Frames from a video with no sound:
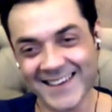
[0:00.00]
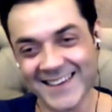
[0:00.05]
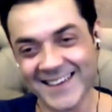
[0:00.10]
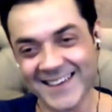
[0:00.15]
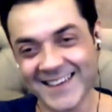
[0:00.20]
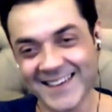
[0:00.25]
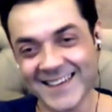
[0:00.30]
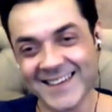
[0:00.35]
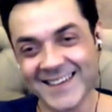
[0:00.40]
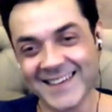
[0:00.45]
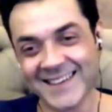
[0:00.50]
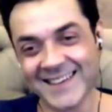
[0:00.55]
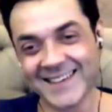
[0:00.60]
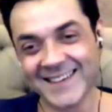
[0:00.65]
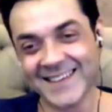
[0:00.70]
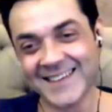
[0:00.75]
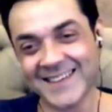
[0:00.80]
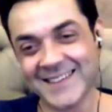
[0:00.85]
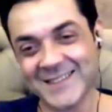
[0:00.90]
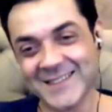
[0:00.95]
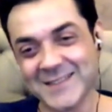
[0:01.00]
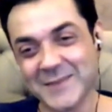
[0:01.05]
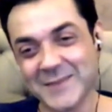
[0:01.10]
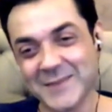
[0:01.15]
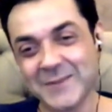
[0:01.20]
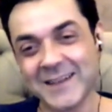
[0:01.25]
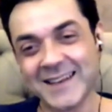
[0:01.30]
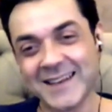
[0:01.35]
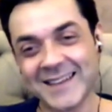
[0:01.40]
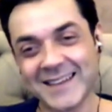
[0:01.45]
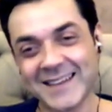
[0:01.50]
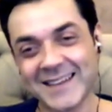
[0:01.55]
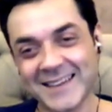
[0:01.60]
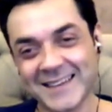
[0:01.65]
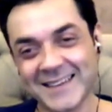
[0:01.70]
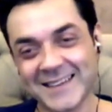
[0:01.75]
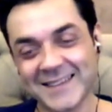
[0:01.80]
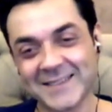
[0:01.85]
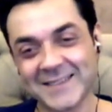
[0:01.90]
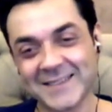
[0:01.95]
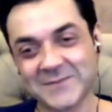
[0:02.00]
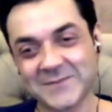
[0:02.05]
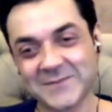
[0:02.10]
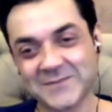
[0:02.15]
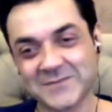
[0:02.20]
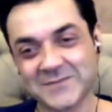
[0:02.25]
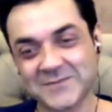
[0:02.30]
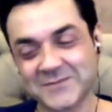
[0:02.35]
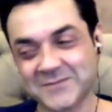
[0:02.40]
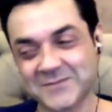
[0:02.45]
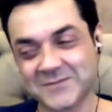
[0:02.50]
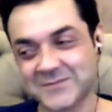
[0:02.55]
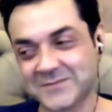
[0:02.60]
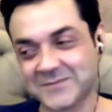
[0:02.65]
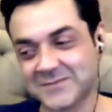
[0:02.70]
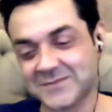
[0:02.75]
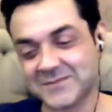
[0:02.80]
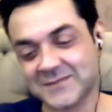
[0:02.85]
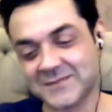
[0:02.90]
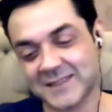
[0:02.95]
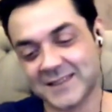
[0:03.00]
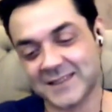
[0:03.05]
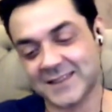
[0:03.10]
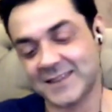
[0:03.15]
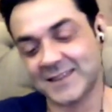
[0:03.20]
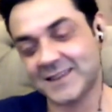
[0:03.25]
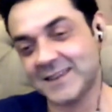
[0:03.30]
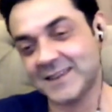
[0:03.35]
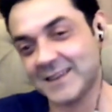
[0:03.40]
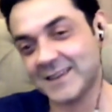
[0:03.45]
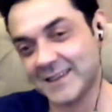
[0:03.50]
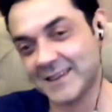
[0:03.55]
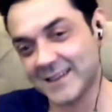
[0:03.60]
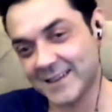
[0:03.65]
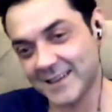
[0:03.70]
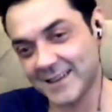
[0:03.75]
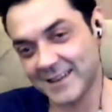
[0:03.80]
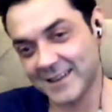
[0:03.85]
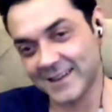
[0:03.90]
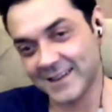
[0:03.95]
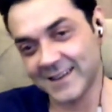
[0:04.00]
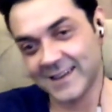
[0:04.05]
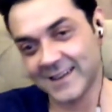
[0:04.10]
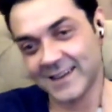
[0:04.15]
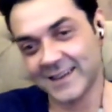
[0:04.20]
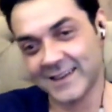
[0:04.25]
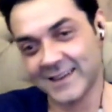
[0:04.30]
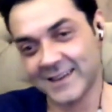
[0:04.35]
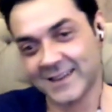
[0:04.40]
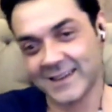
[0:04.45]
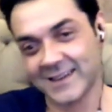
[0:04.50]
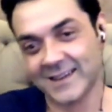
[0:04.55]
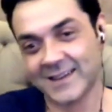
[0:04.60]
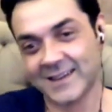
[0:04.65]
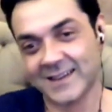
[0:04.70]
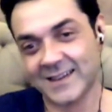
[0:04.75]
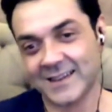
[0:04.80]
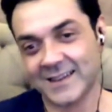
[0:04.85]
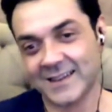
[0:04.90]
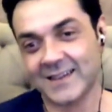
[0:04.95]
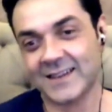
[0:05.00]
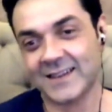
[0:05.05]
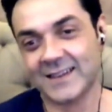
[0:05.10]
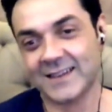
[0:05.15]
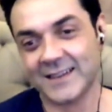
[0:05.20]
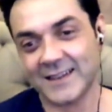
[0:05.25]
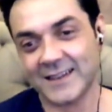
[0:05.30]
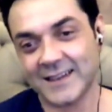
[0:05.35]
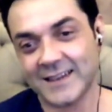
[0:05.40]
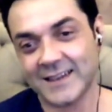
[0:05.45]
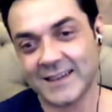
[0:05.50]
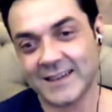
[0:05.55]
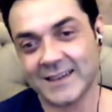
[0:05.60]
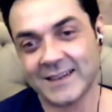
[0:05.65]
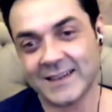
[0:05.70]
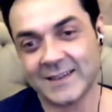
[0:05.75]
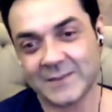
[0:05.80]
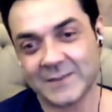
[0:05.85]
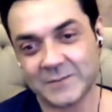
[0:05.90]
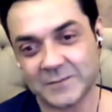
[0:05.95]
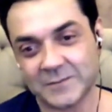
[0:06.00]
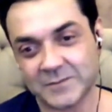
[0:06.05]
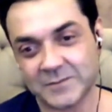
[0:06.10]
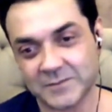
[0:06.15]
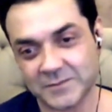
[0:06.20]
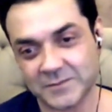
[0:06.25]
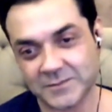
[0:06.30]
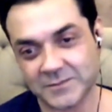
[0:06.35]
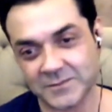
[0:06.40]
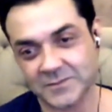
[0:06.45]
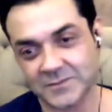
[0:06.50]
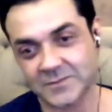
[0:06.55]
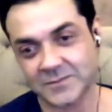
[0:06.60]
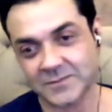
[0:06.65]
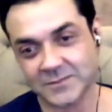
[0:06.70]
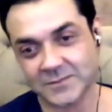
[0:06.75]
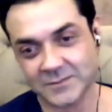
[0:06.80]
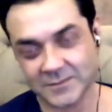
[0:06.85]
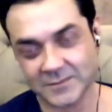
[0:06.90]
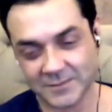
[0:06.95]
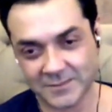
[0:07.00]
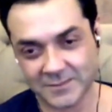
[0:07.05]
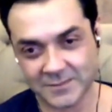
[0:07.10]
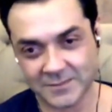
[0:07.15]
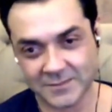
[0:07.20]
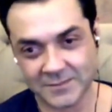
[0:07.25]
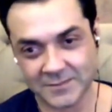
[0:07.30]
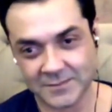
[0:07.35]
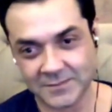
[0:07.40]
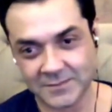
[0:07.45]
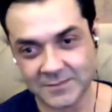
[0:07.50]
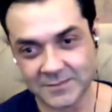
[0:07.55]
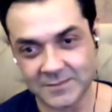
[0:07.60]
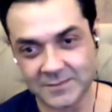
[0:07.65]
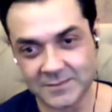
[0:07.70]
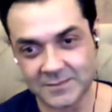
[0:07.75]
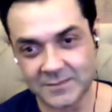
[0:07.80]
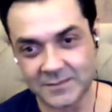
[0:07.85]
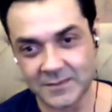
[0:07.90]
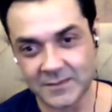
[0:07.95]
The person shown says nothing.